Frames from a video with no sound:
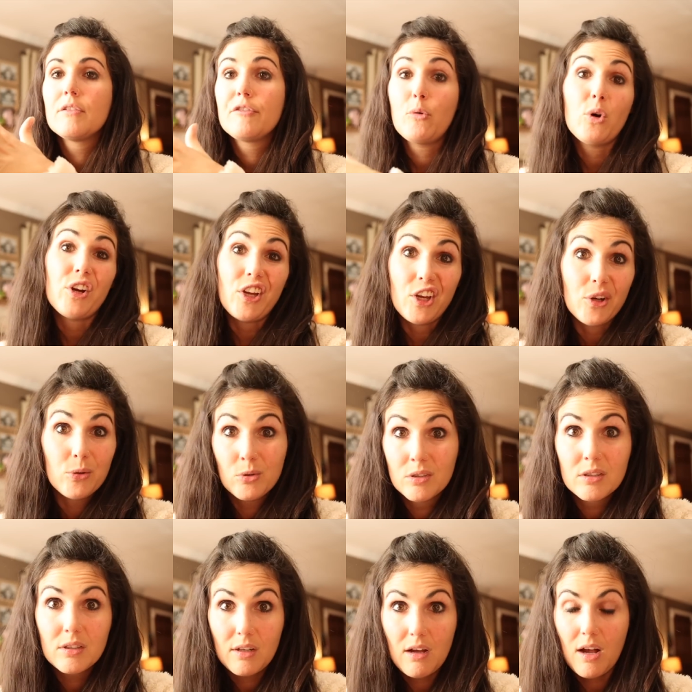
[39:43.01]
for you.
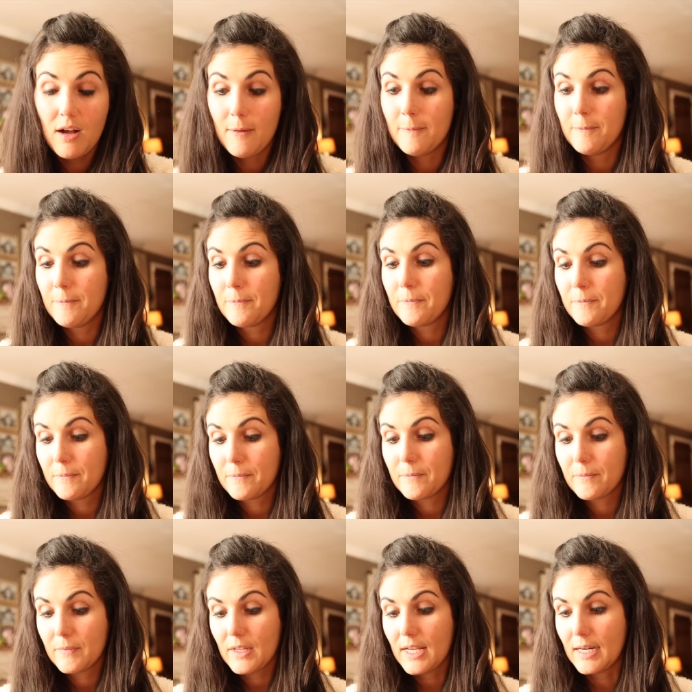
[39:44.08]
And
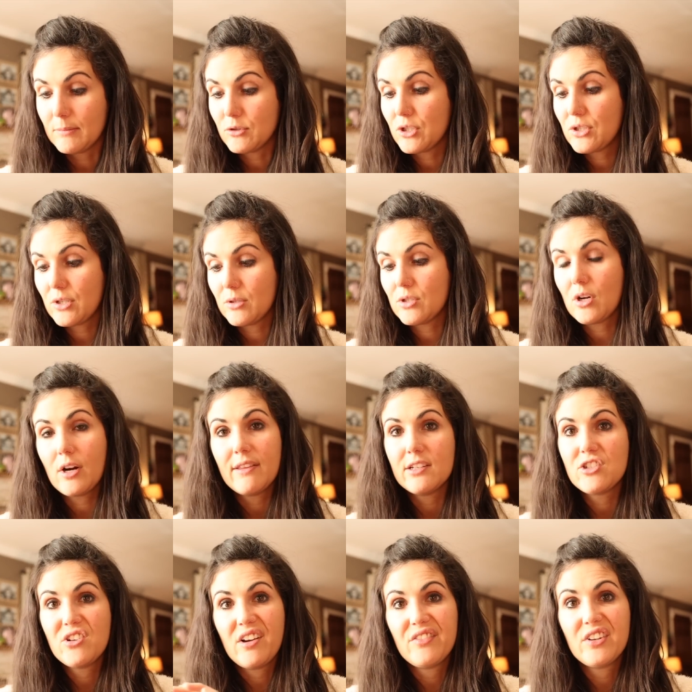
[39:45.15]
I'm just so sorry
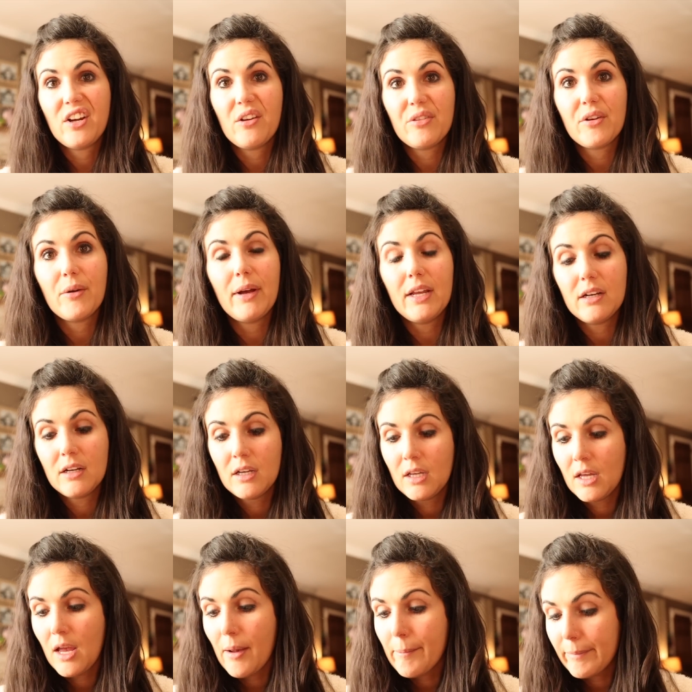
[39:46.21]
that you have to go through it.
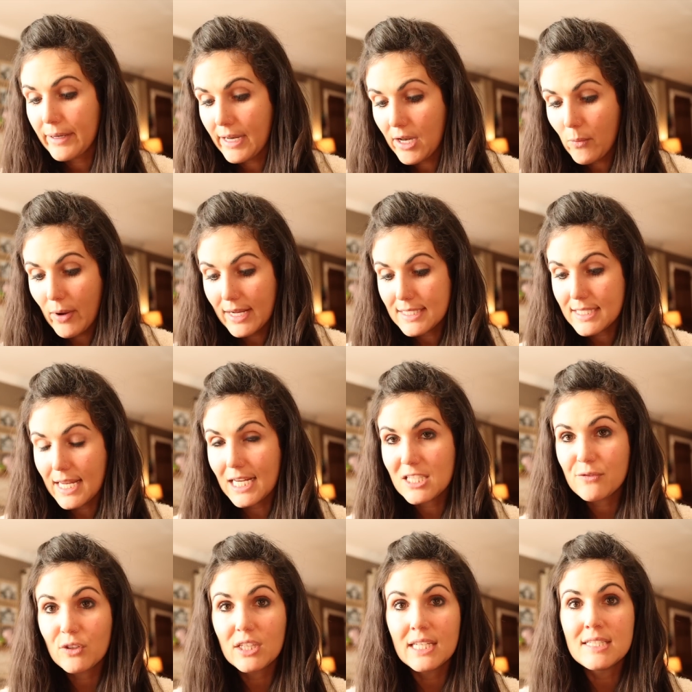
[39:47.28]
But anyways, thanks
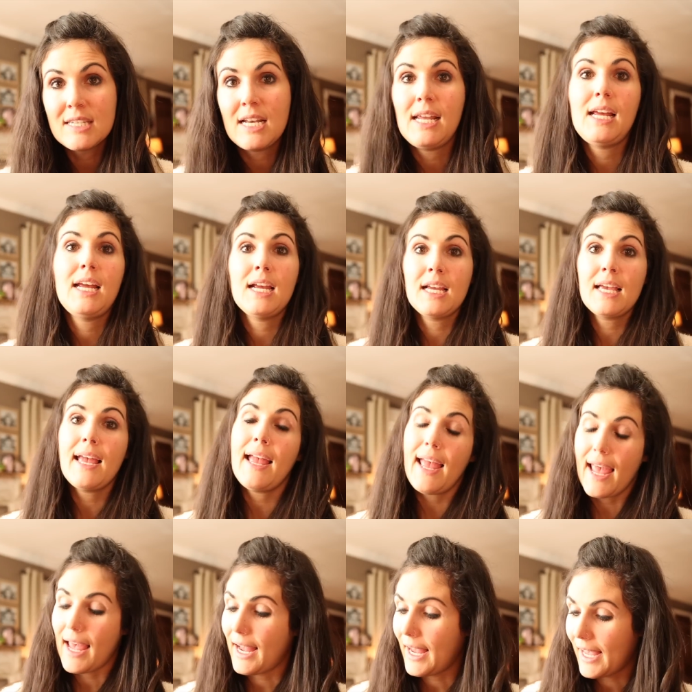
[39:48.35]
for listening,
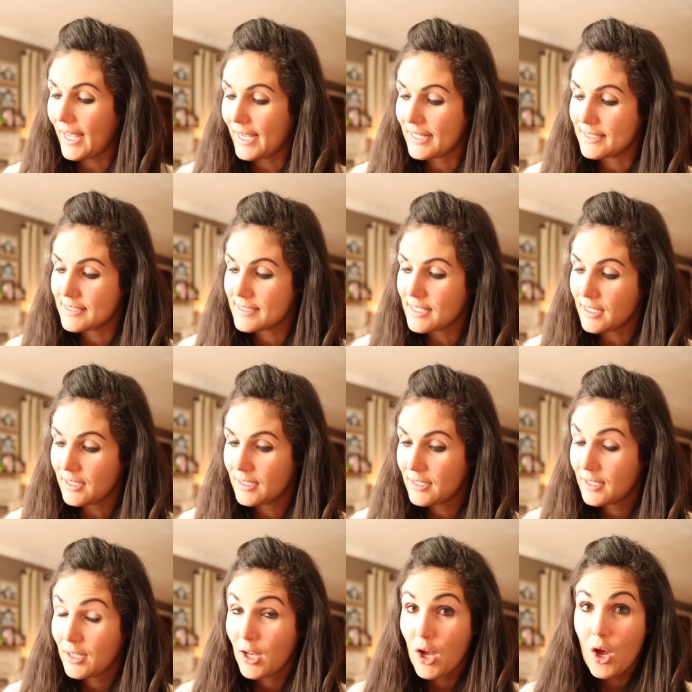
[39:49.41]
and
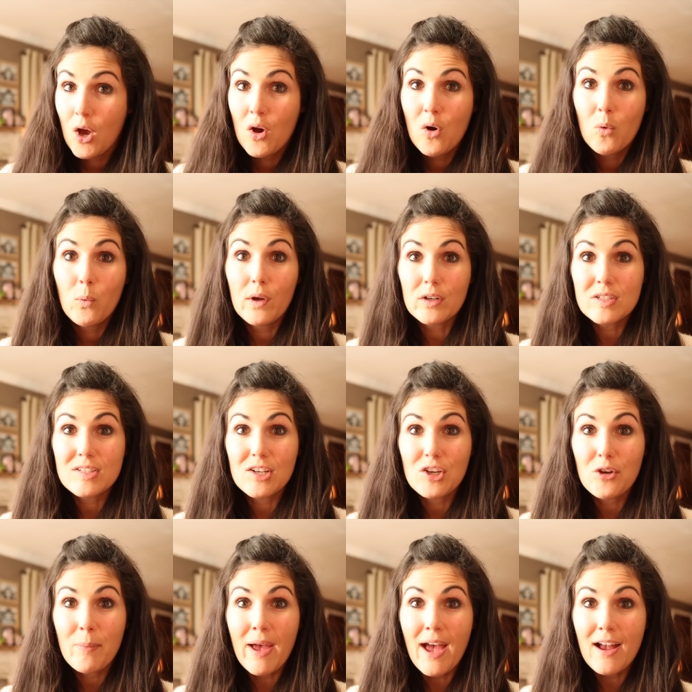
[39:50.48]
we'll see
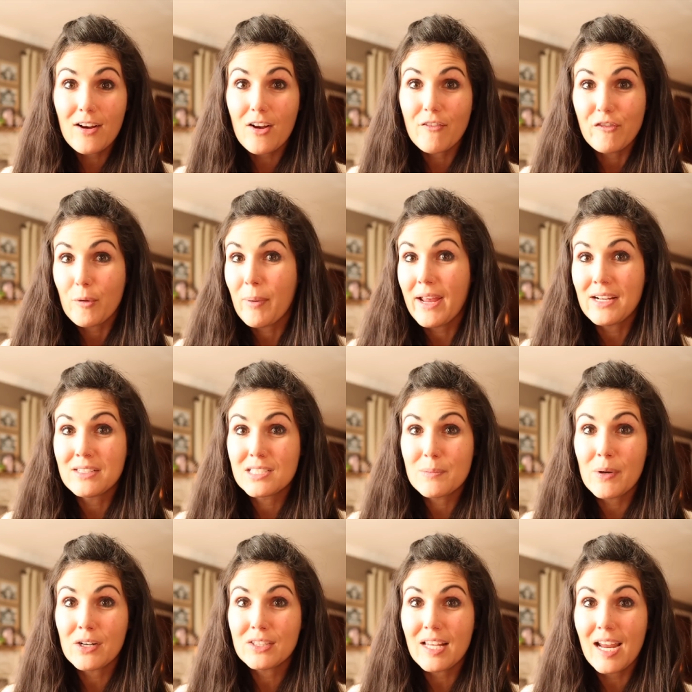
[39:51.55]
you back for Peyton's
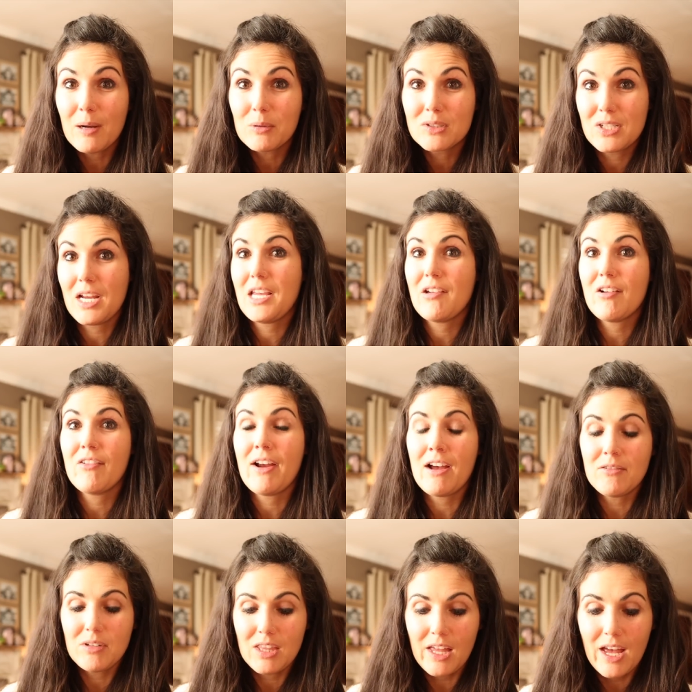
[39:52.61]
birthday. We'll take you
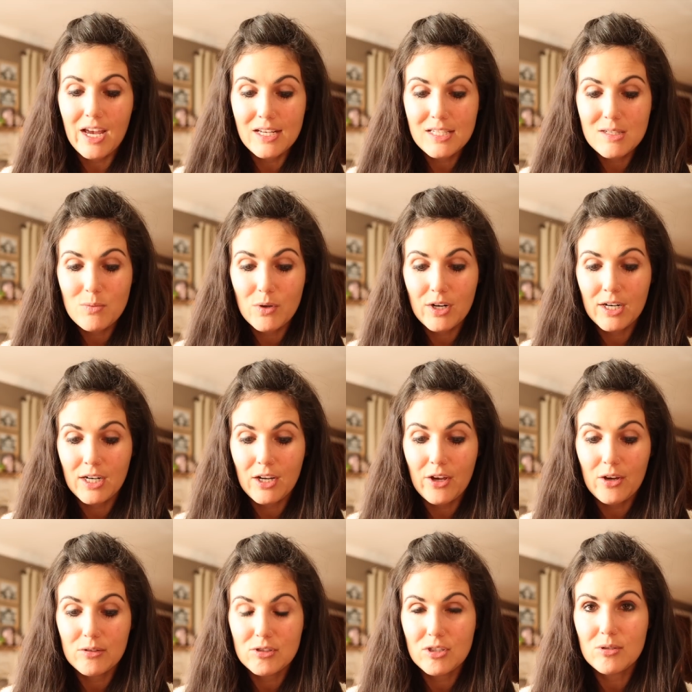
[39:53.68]
around with us. We're gonna
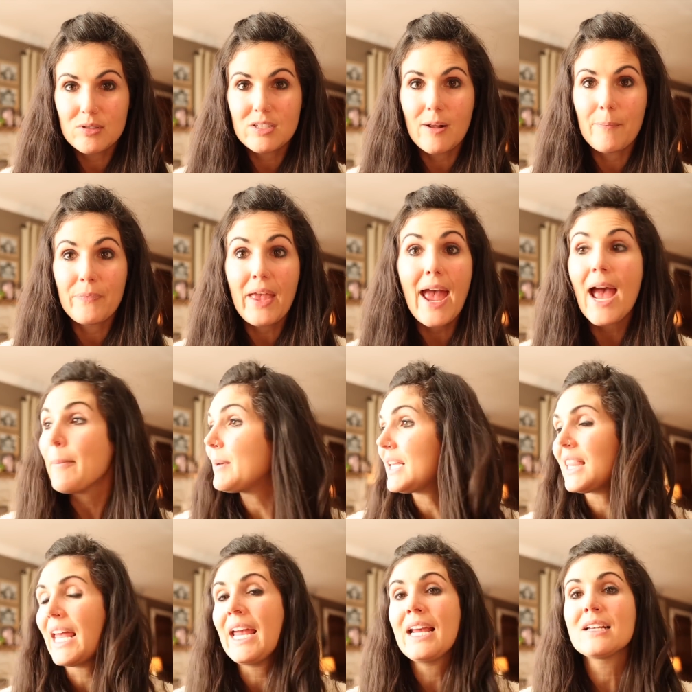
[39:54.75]
go do some happy
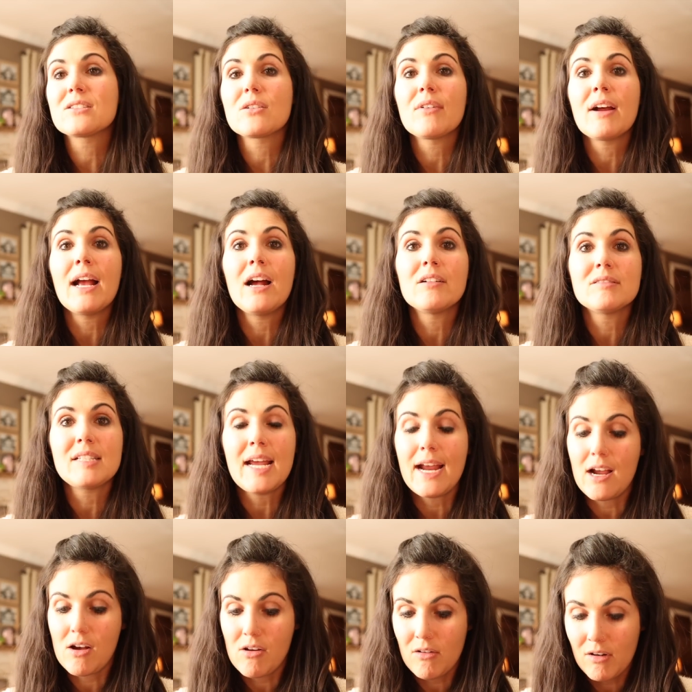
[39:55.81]
things around
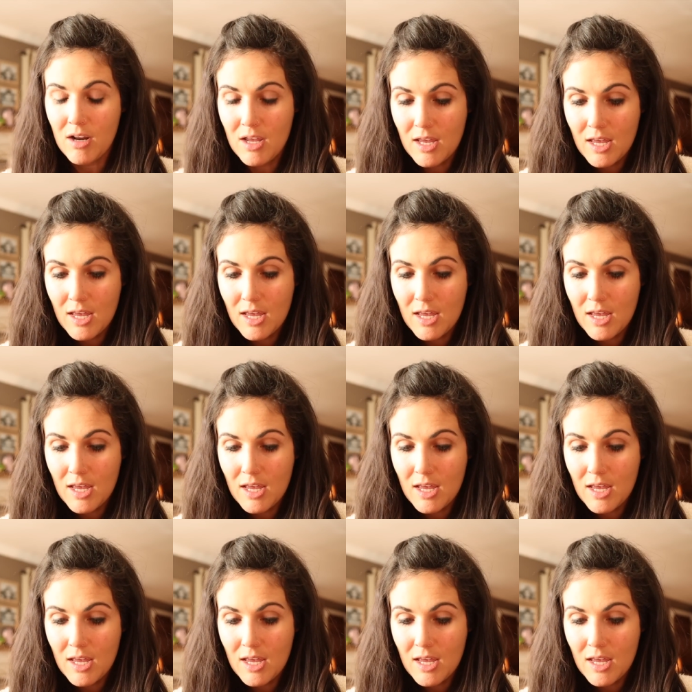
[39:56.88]
town